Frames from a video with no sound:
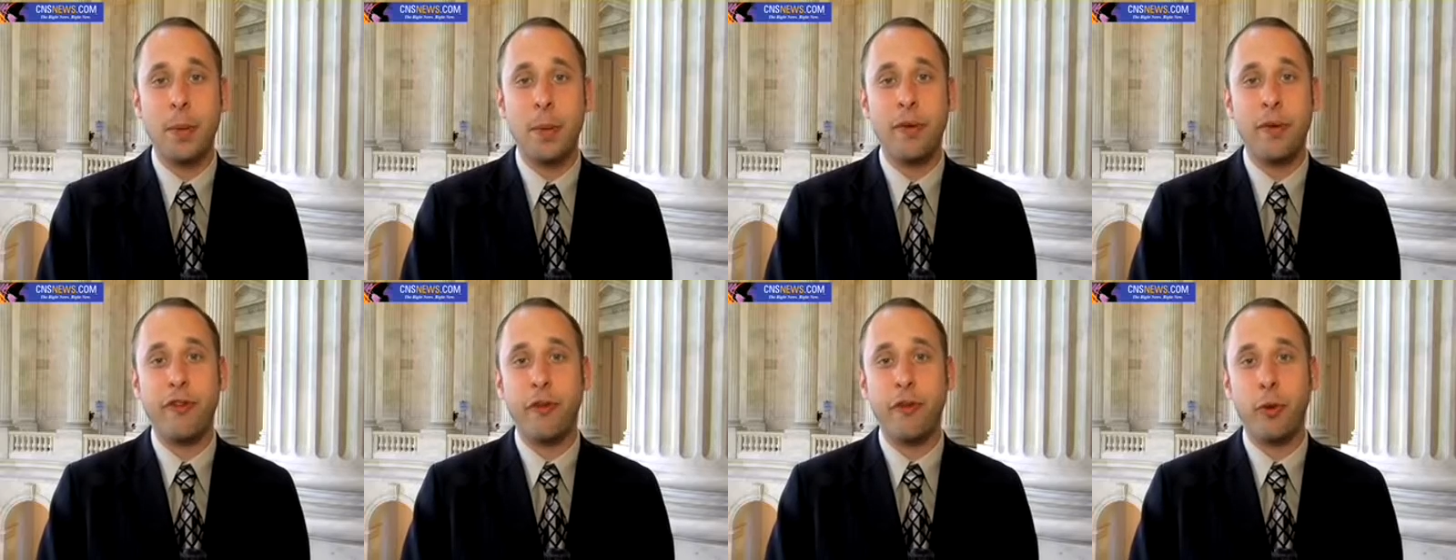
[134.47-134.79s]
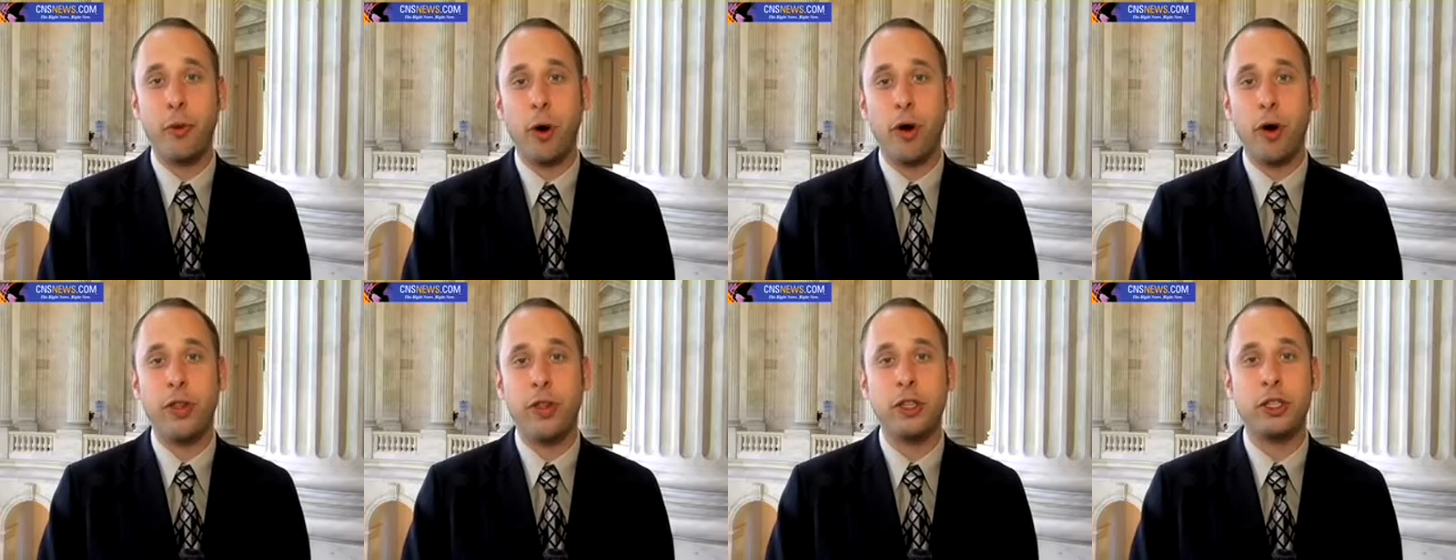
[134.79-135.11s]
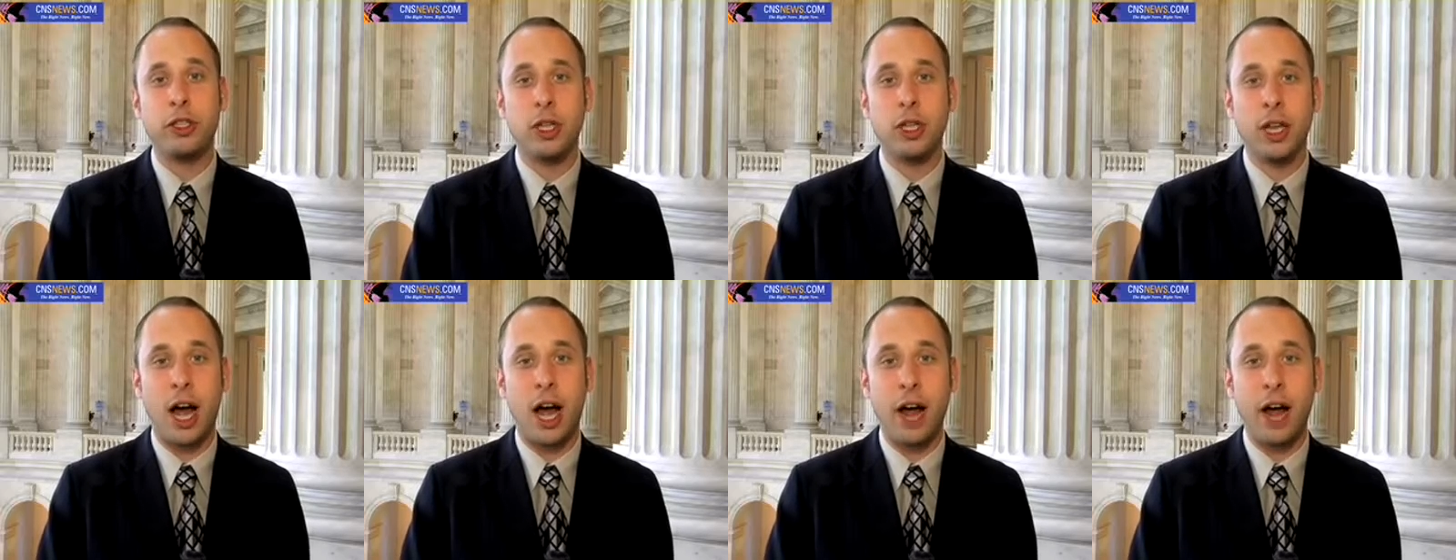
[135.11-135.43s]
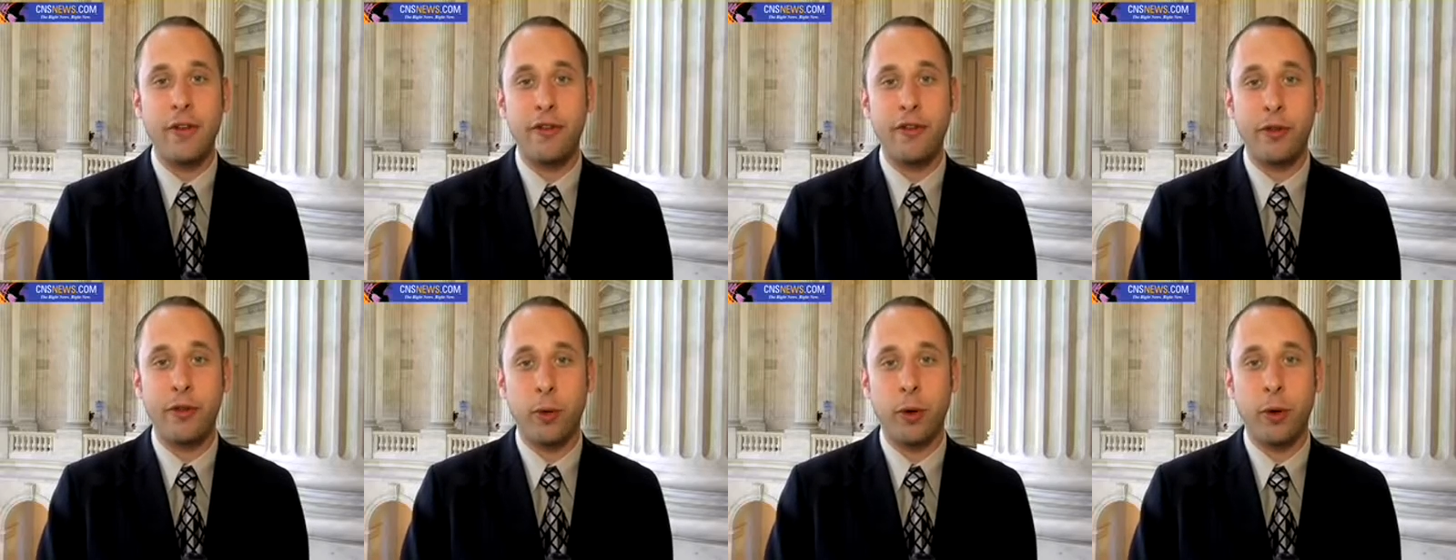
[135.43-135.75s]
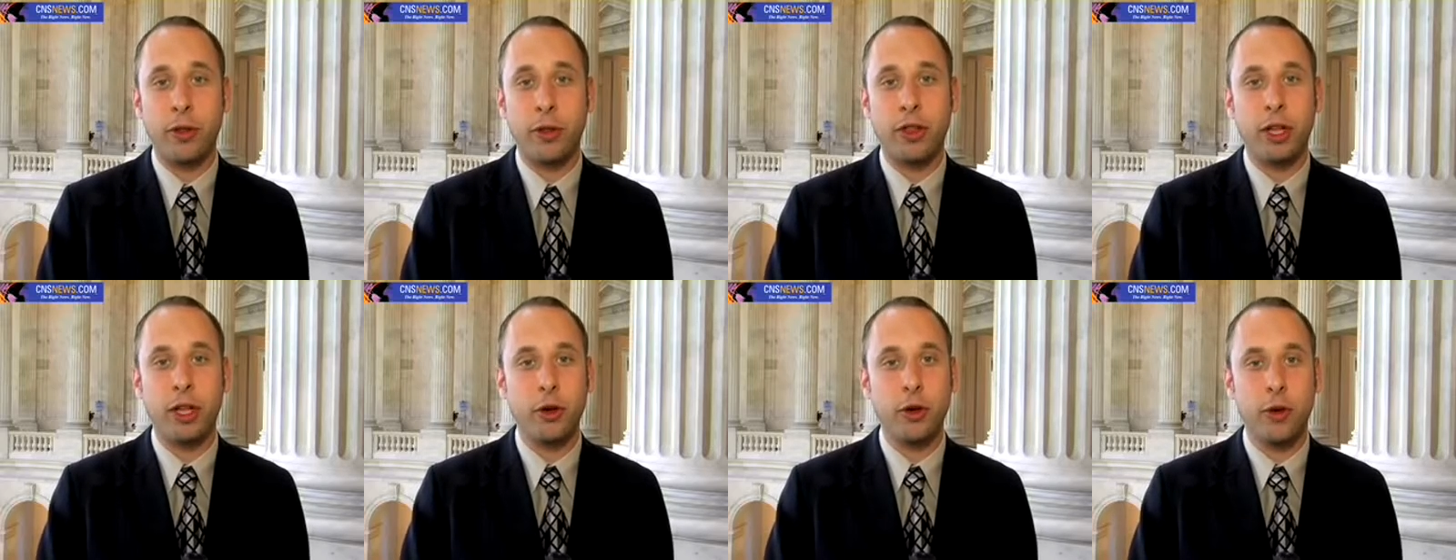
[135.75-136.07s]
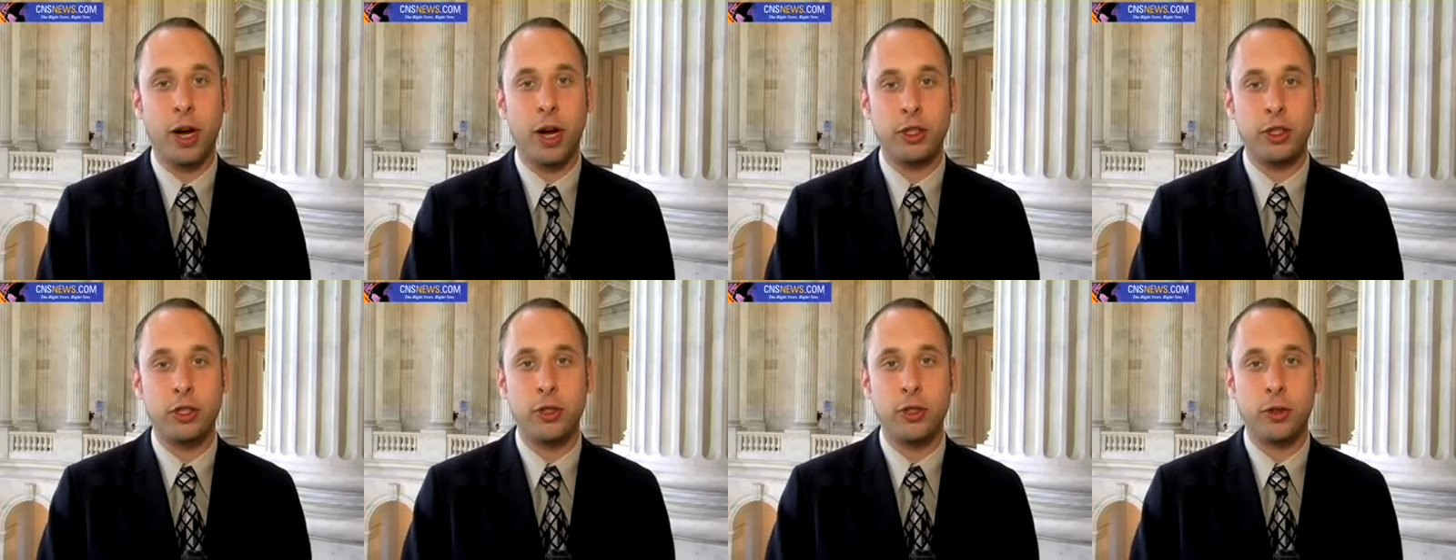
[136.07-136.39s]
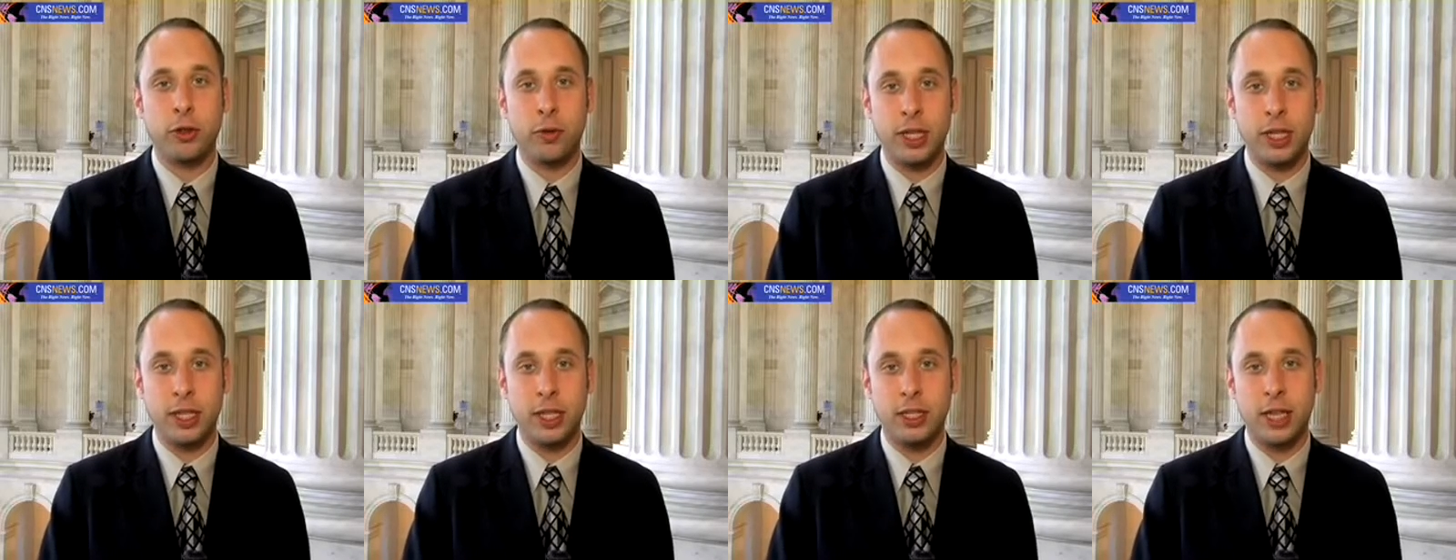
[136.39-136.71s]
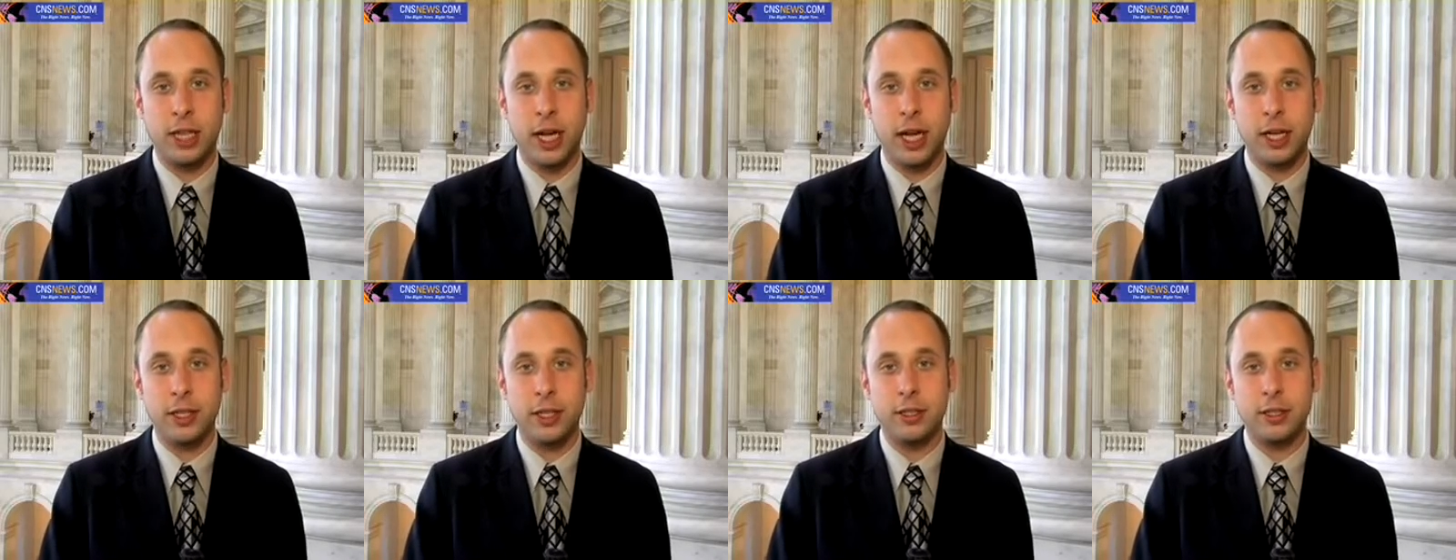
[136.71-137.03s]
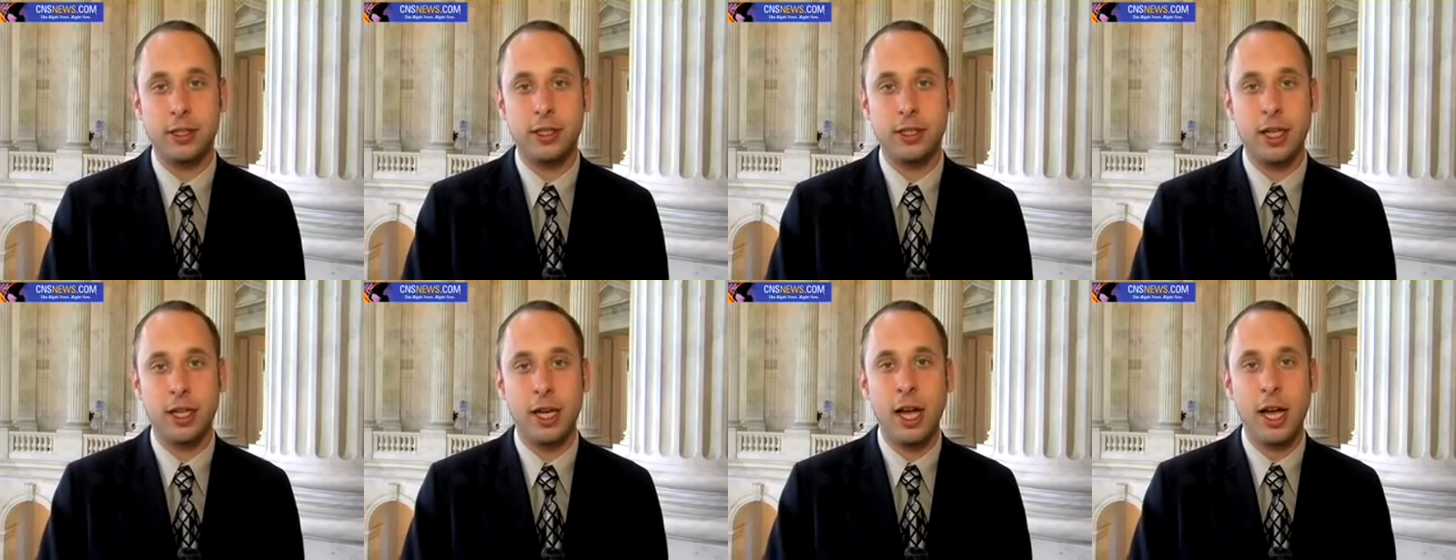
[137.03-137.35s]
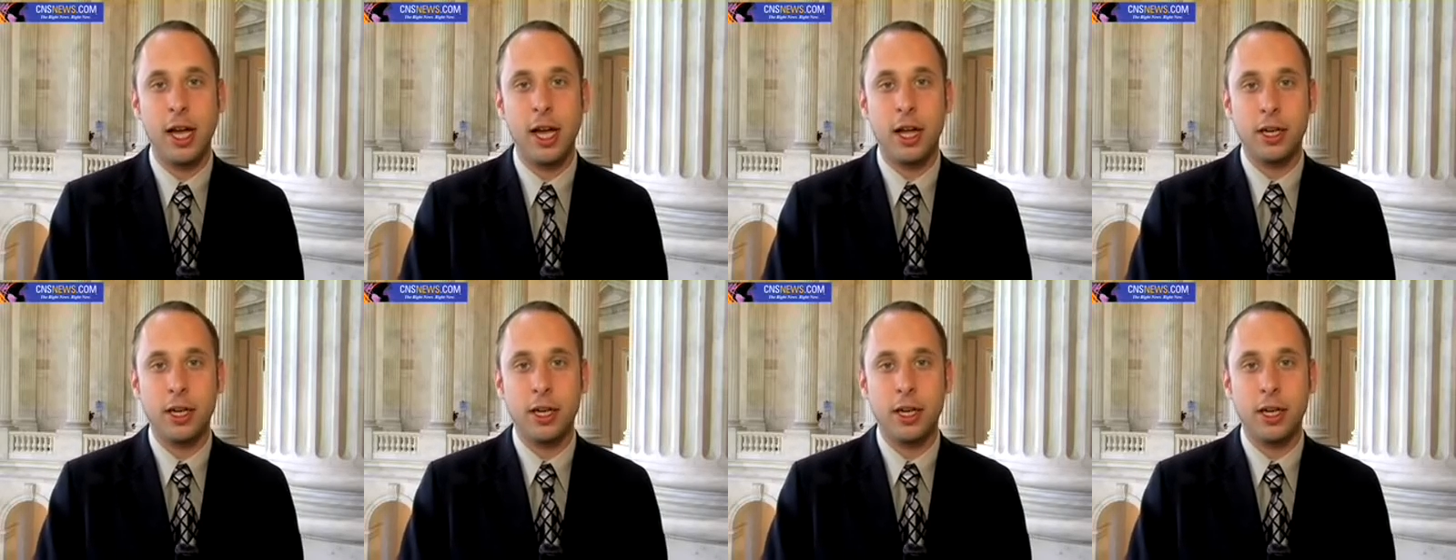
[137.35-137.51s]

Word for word: before the July 4th congressional recess.